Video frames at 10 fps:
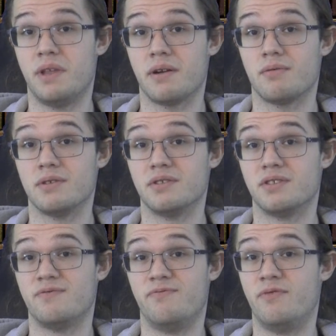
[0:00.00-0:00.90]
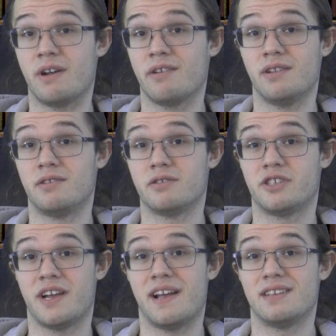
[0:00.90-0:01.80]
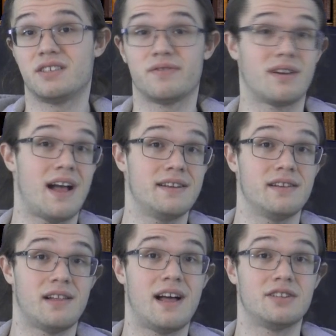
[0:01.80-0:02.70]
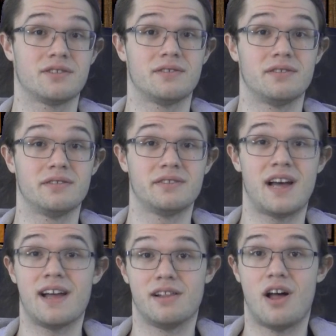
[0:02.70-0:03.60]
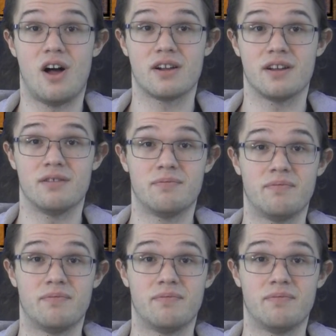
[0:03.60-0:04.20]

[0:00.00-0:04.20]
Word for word: there was very little chance for ideological dialogue.